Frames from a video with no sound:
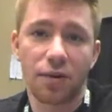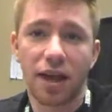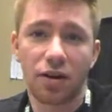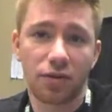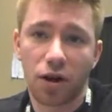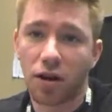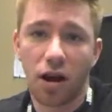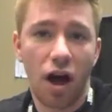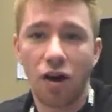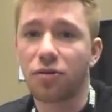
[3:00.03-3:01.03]
We had over
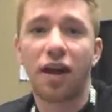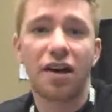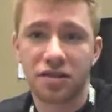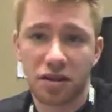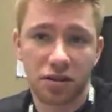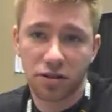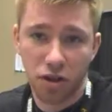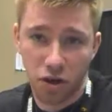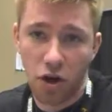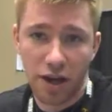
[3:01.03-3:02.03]
100,000
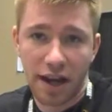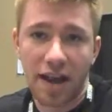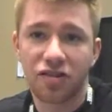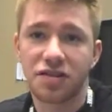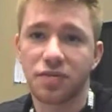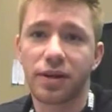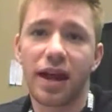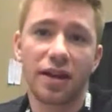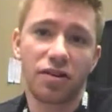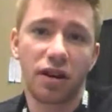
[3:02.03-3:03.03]
concurrent connections, and we
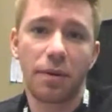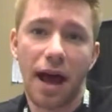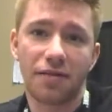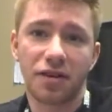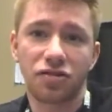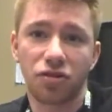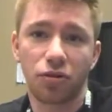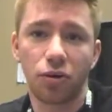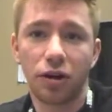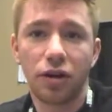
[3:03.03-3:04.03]
ended up having to